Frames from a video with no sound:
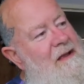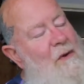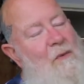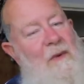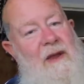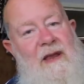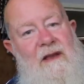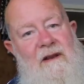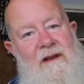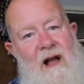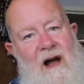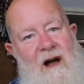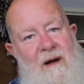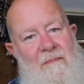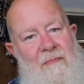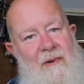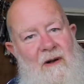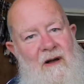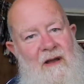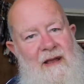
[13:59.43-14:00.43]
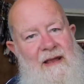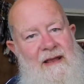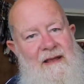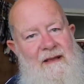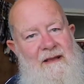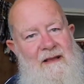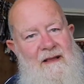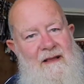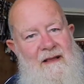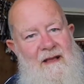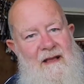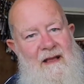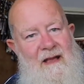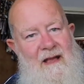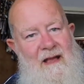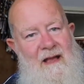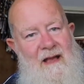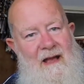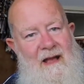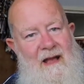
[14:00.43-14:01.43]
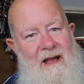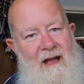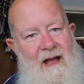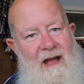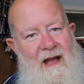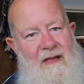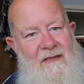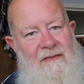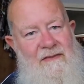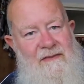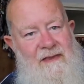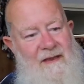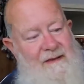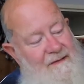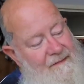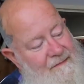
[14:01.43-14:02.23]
a week had gone by, and